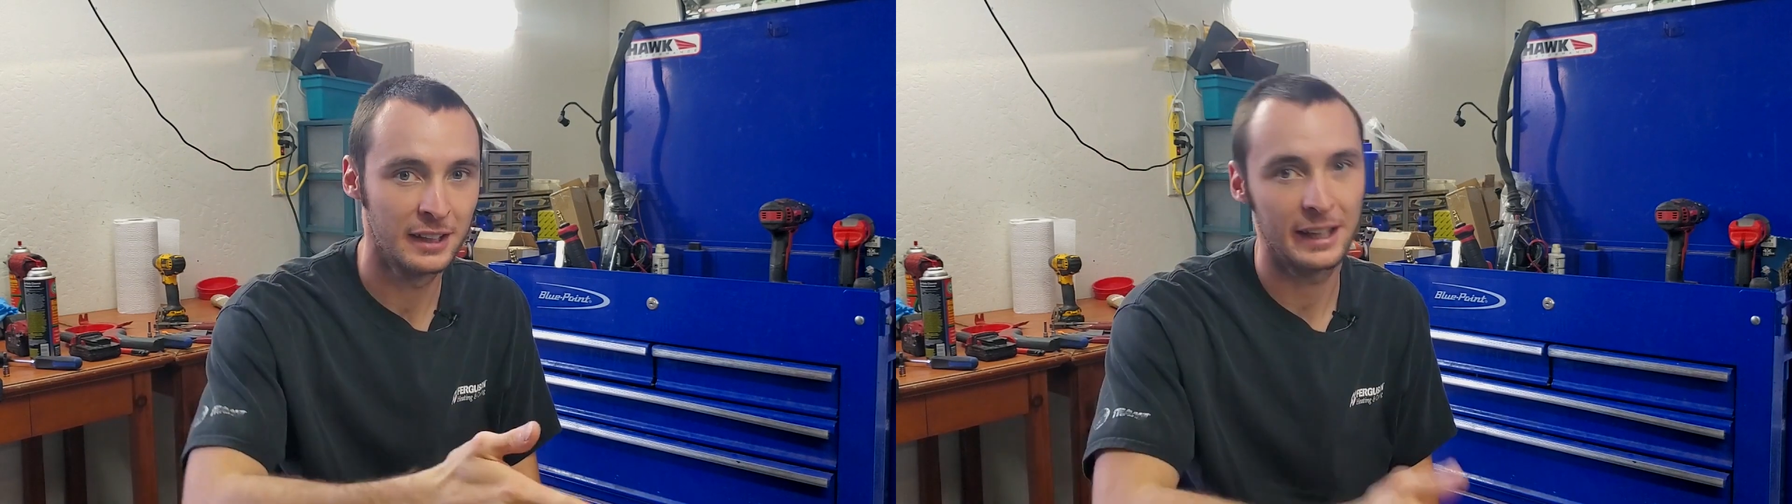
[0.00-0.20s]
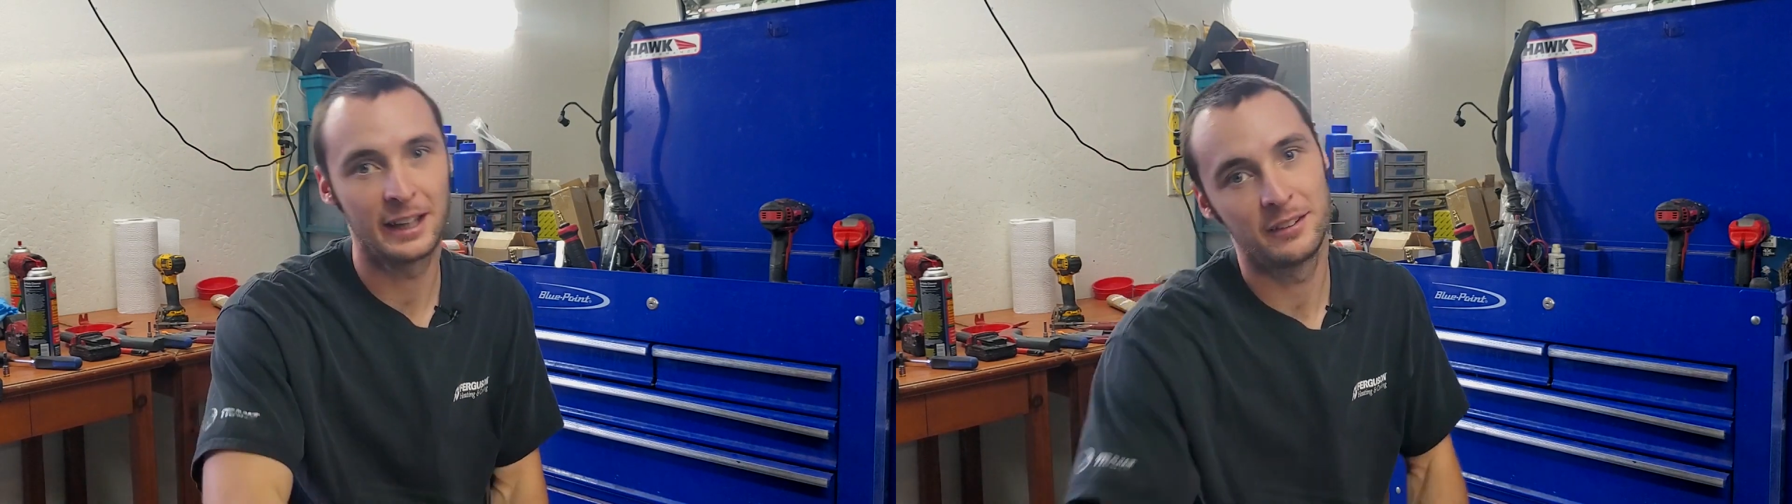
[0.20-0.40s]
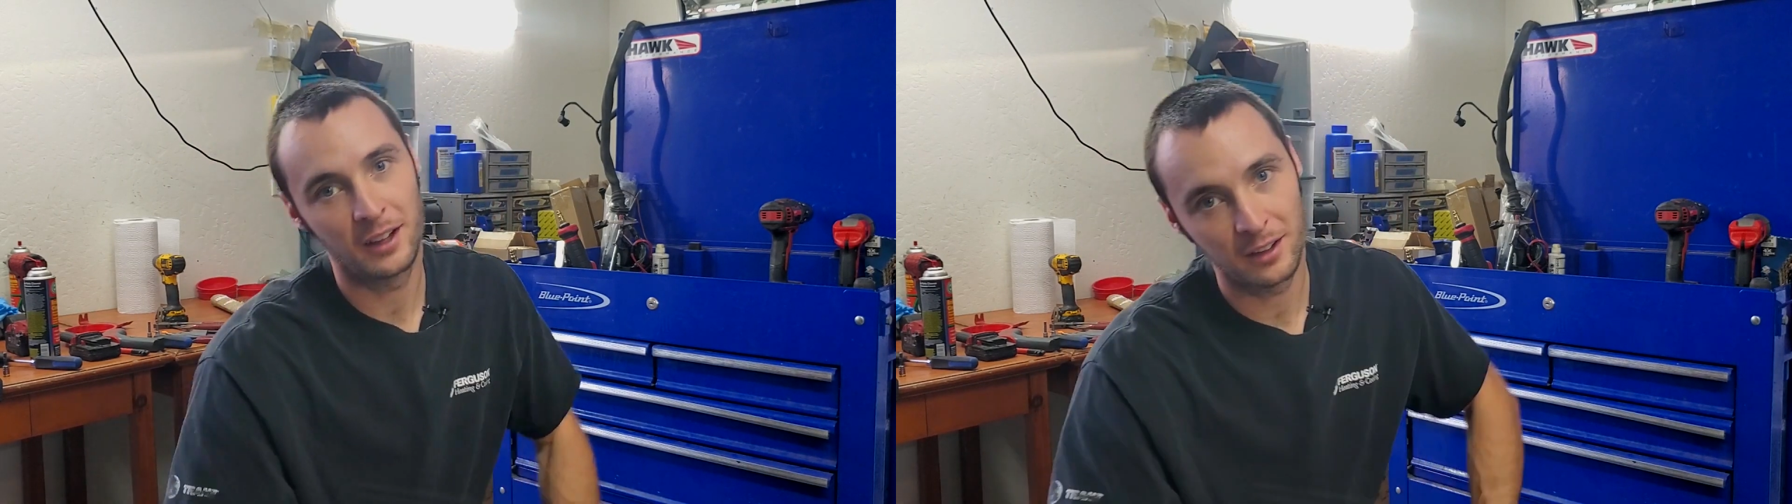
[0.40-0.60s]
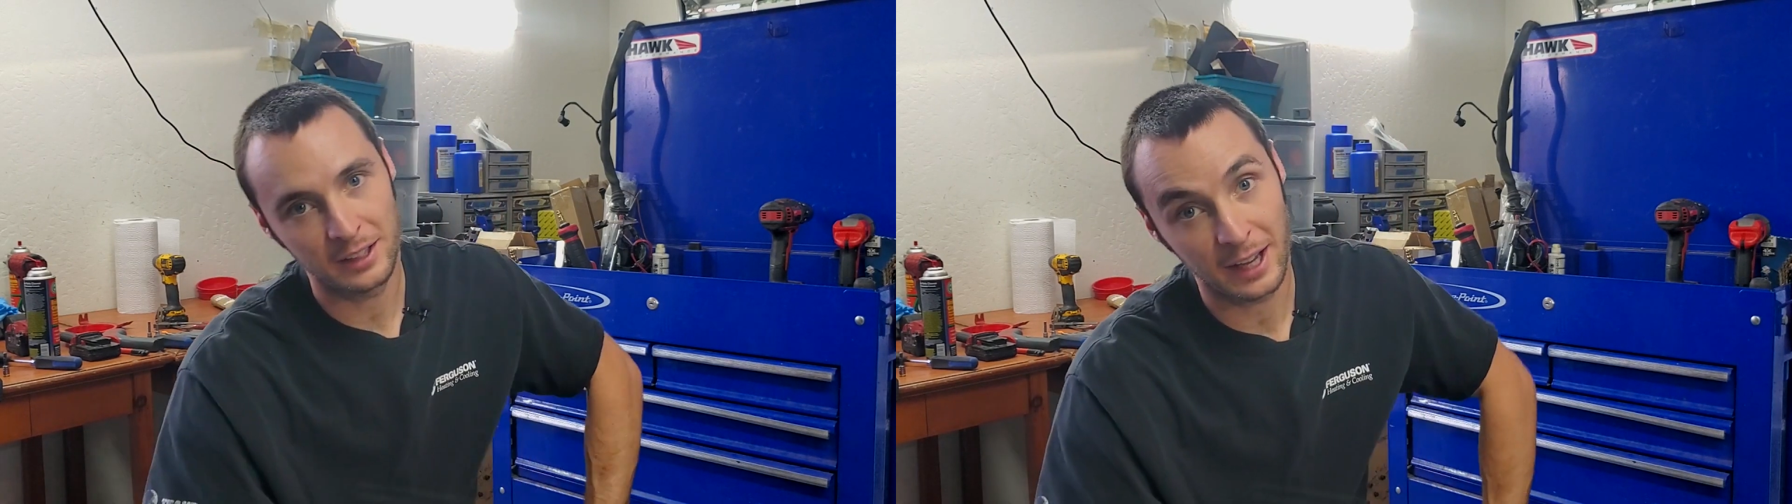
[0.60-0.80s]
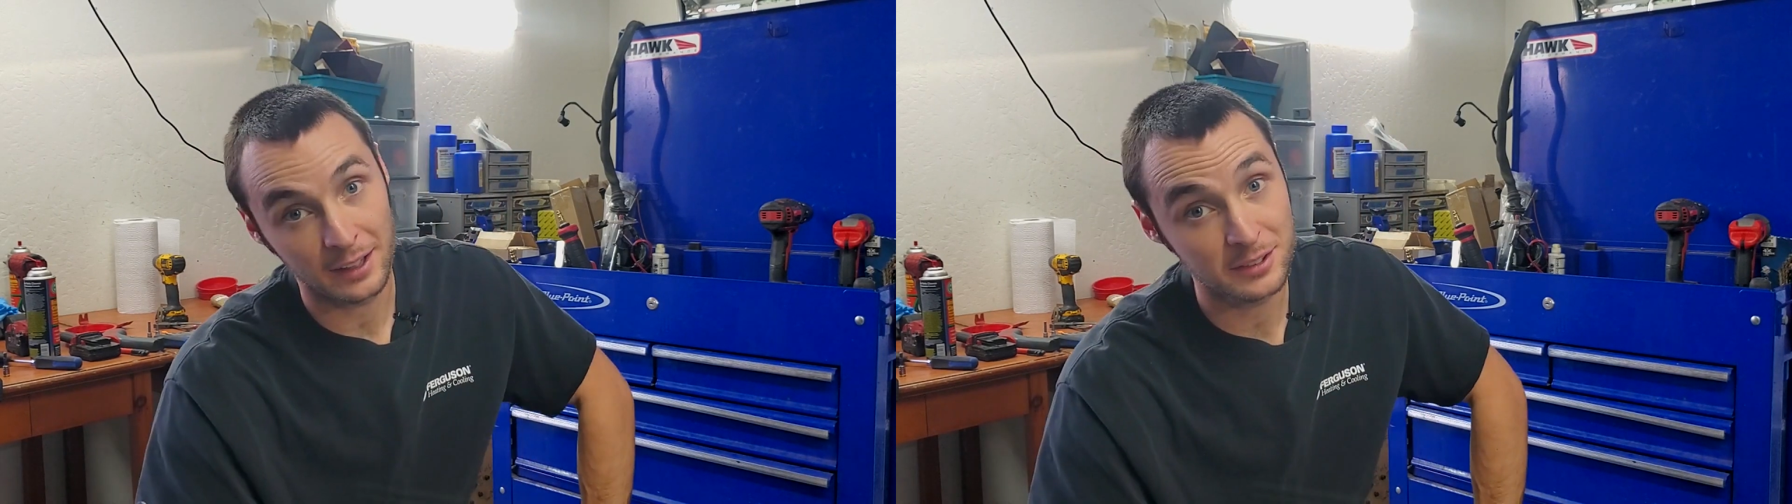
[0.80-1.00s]
And
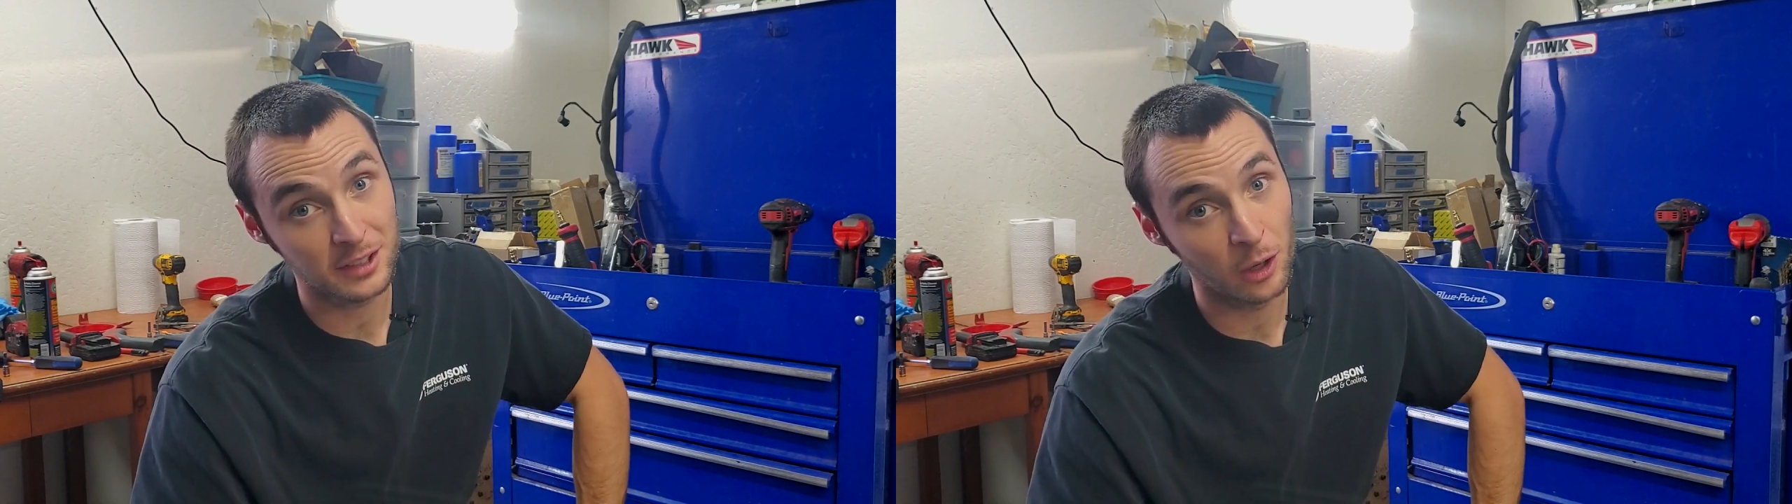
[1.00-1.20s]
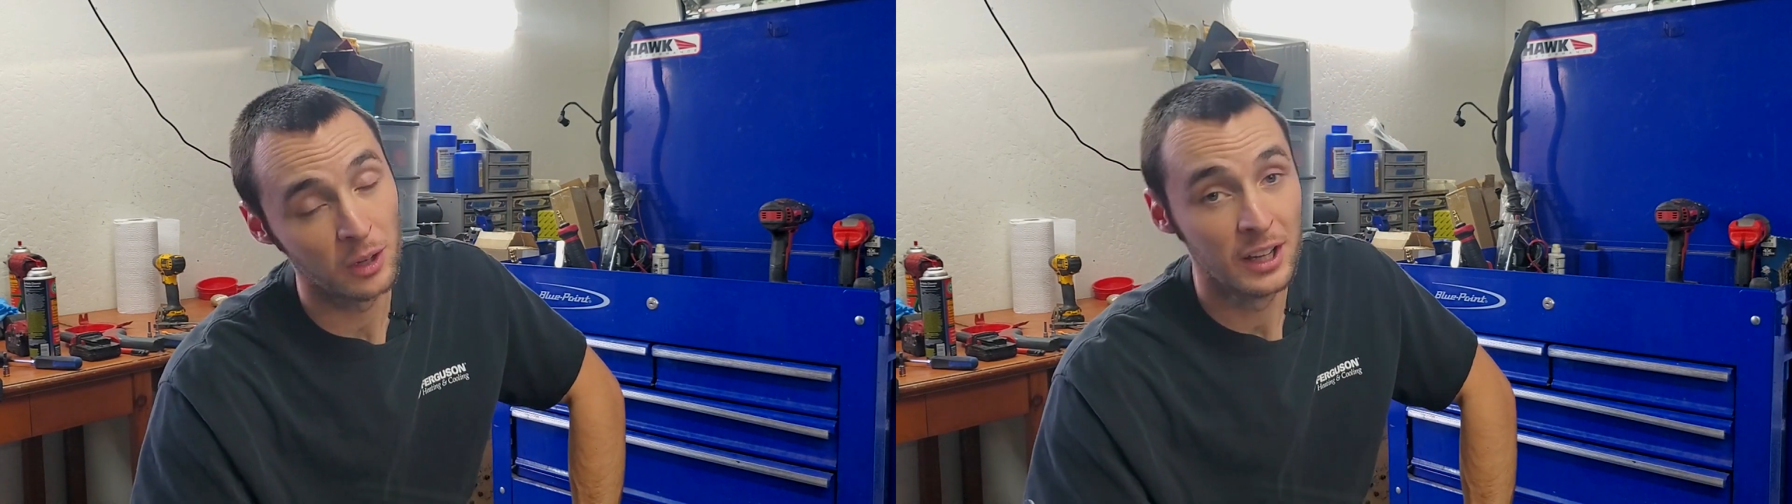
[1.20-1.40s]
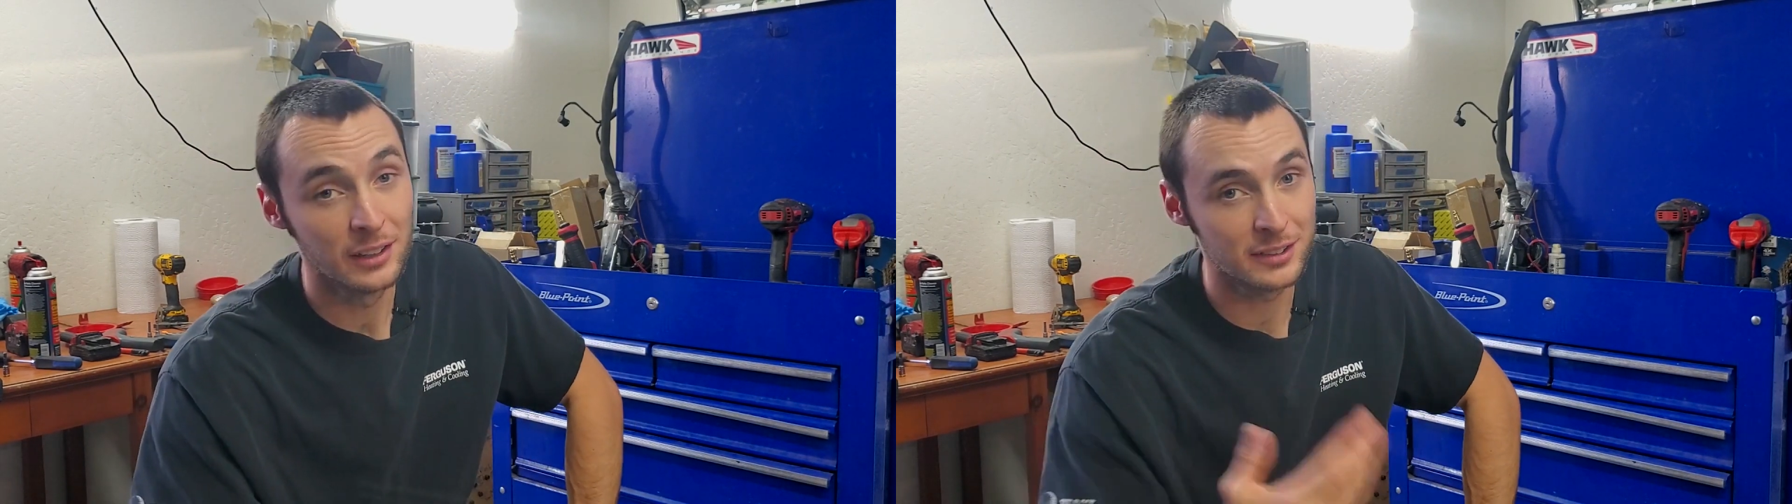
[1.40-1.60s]
yeah, so